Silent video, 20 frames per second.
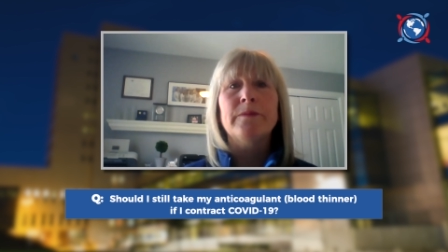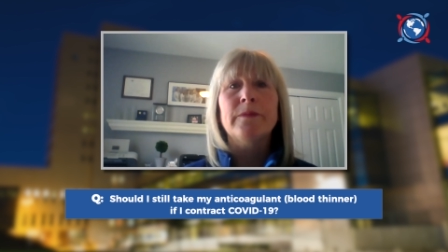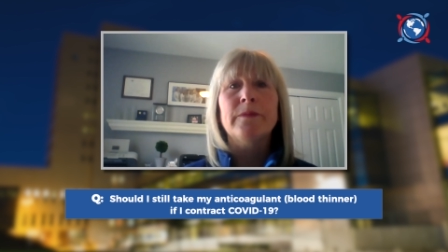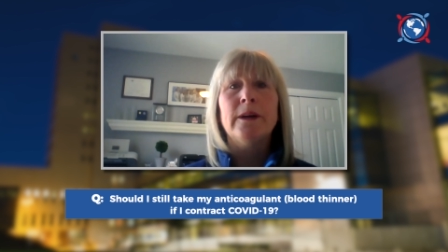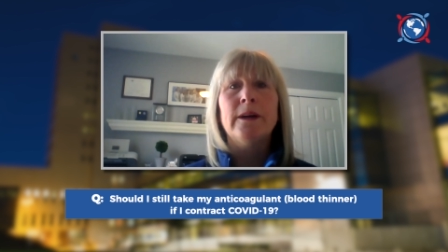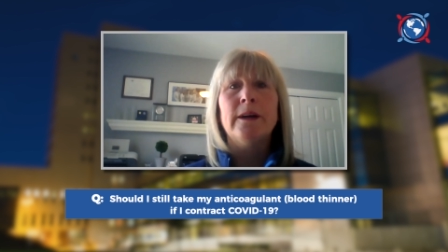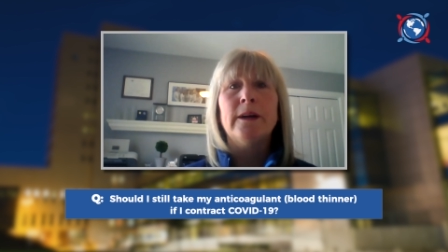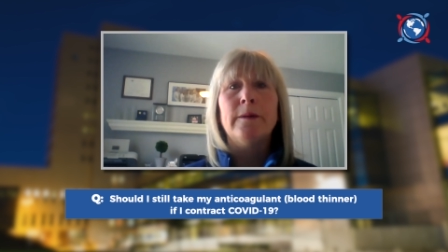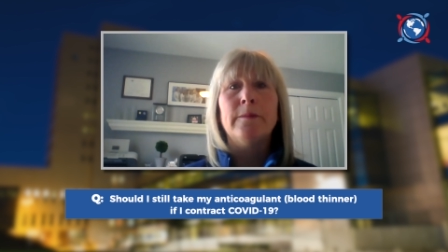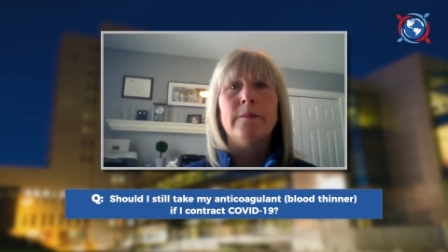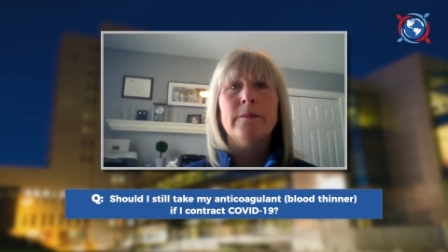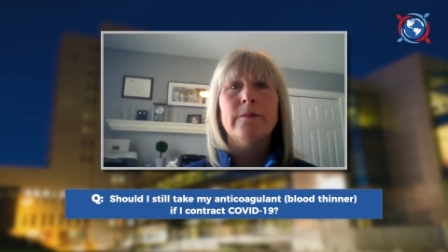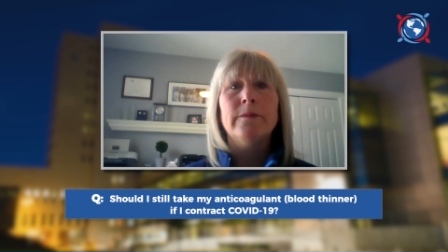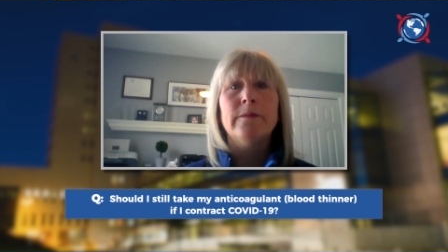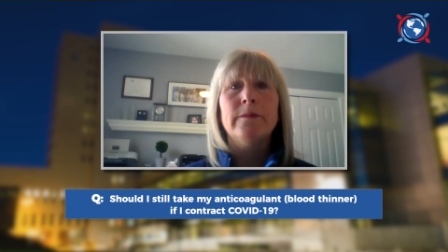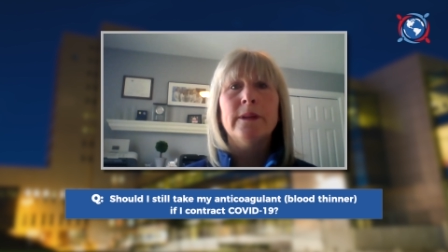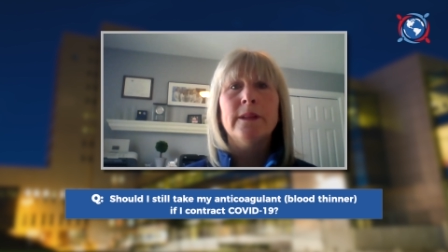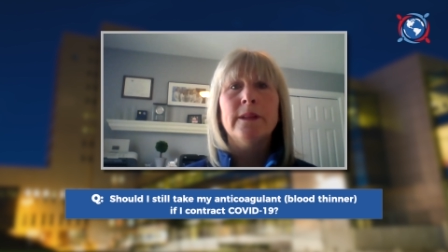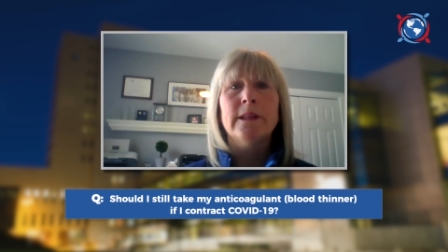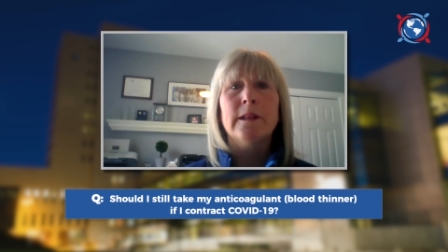Um,
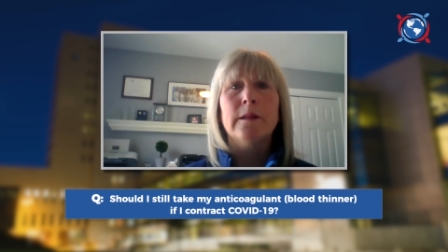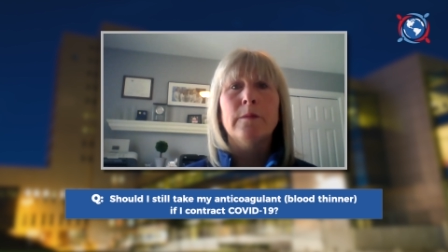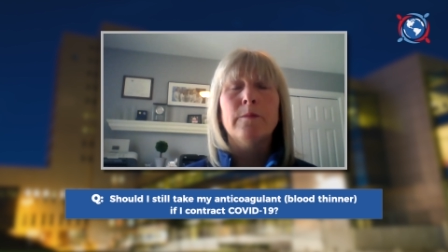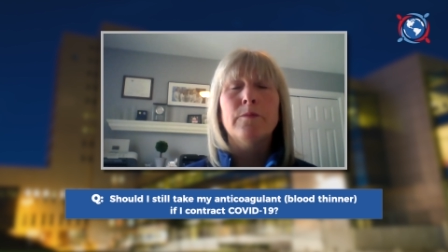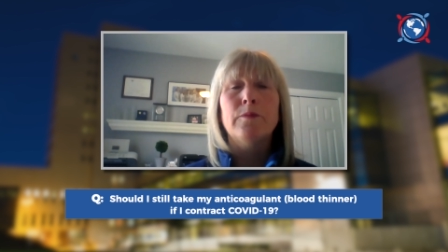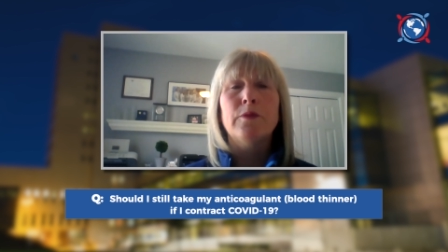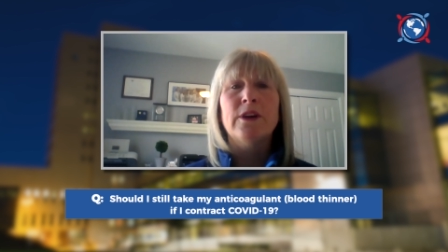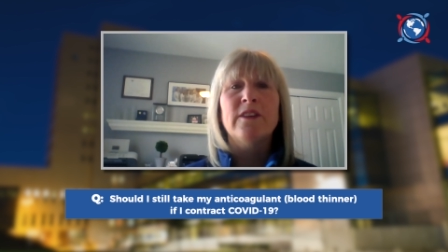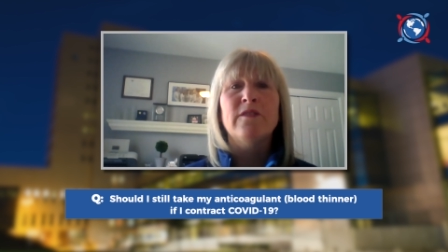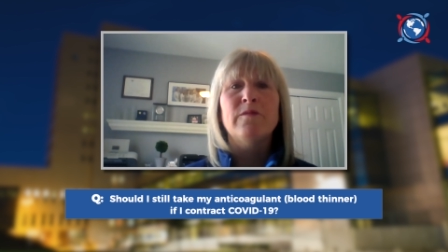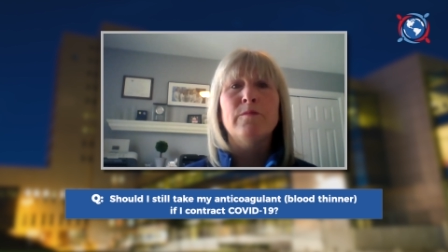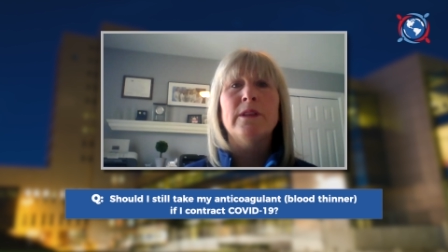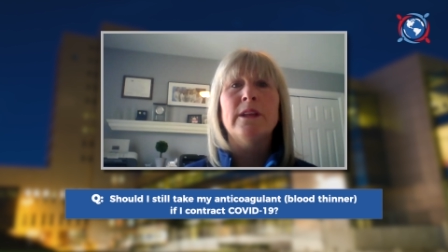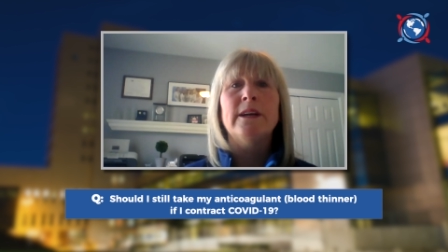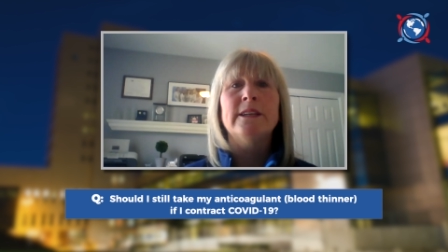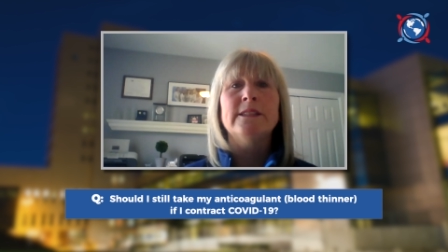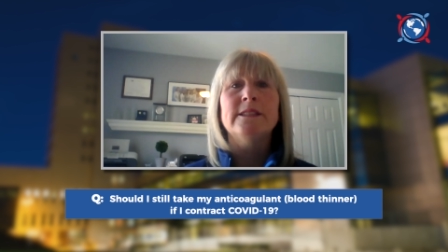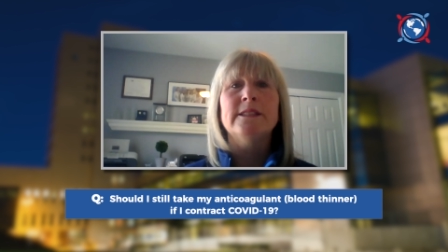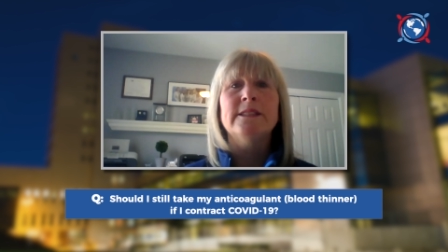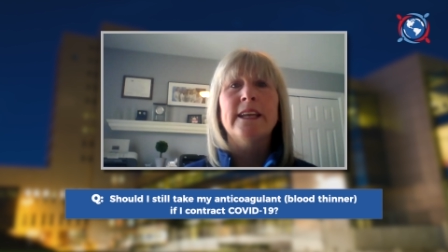a little prick of
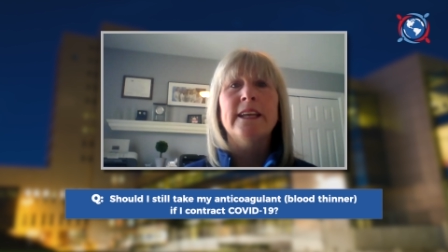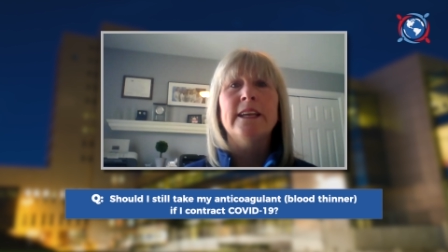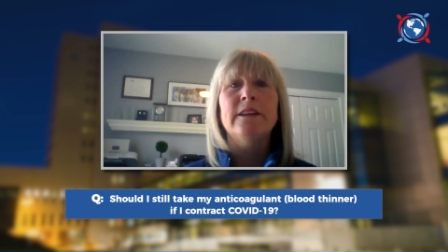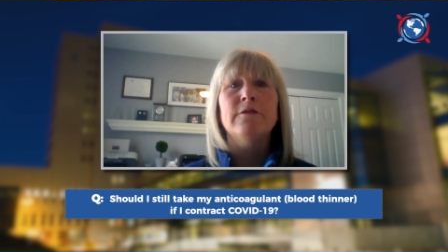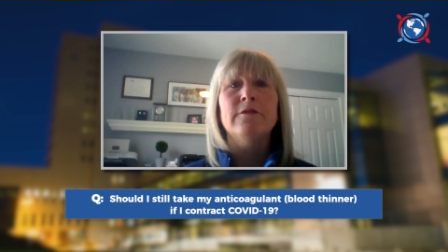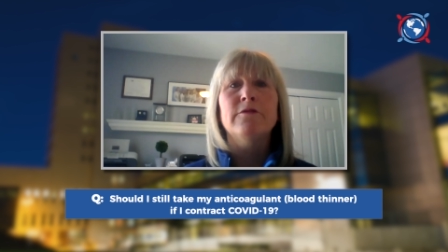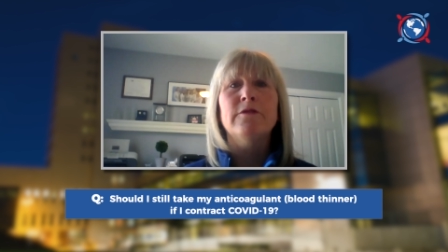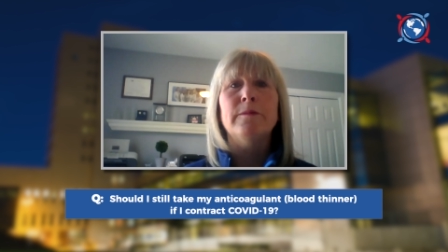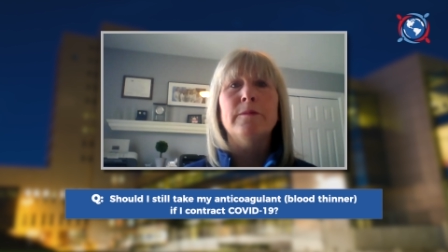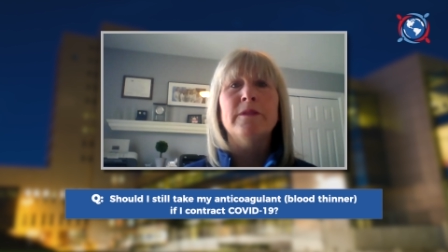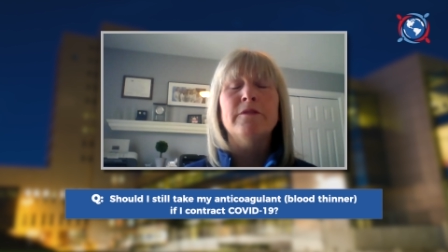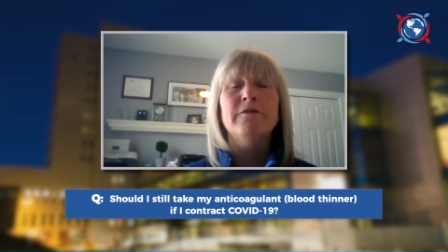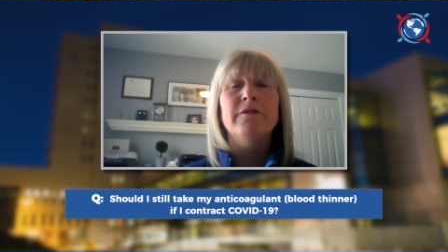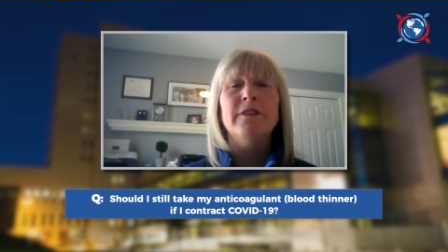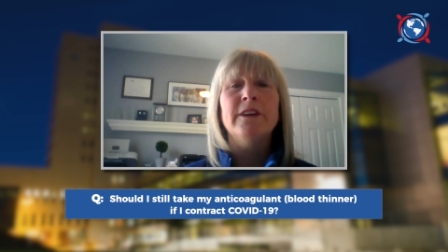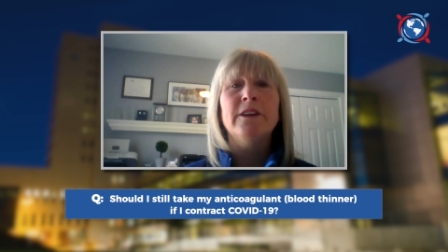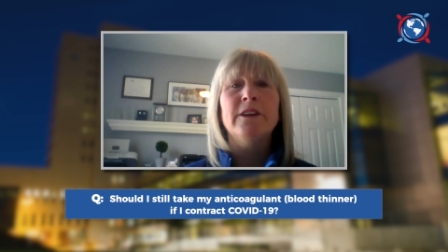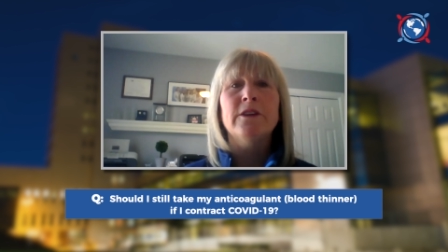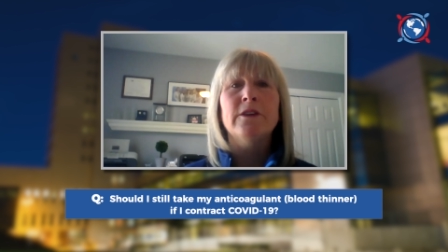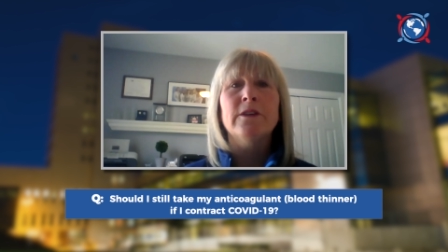blood is taken from the
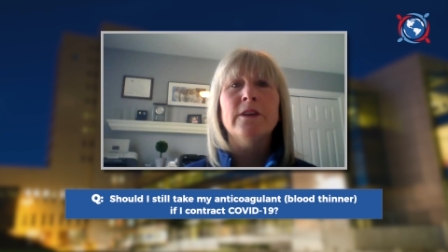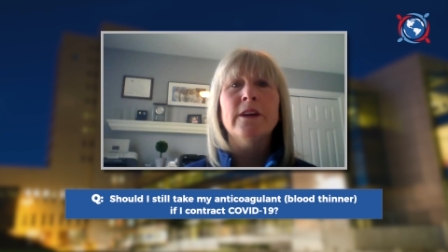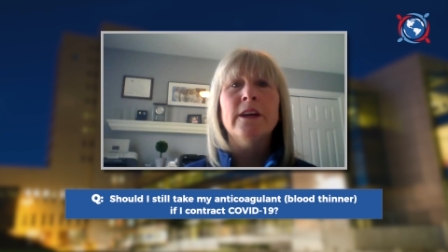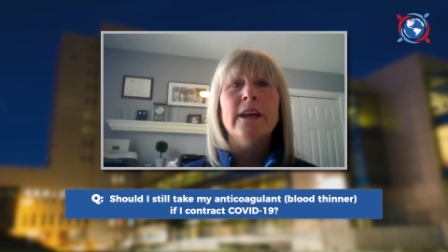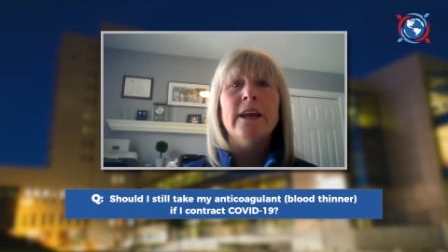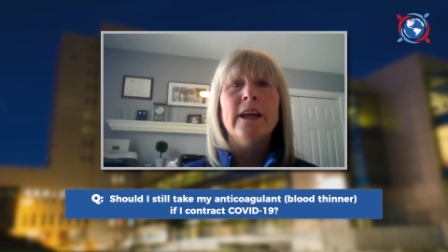finger